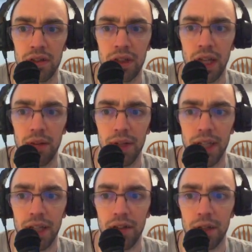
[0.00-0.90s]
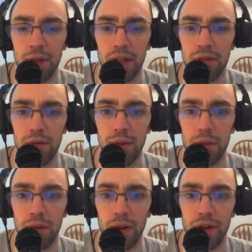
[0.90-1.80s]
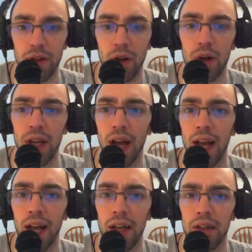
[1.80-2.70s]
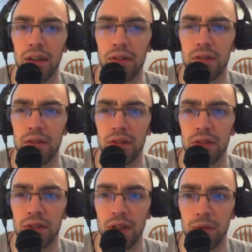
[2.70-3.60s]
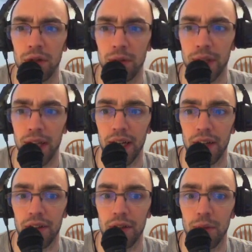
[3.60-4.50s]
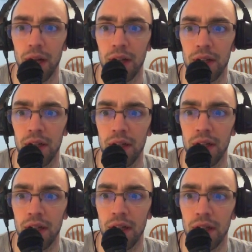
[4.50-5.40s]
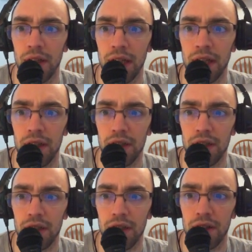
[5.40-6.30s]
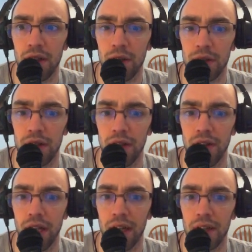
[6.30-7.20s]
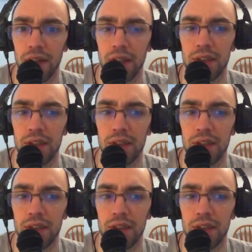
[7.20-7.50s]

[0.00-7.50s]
See, I am healing, but I don't remember whether. Oh yeah, I had some sort of mechanic on the spot. I think it. No, it's not there.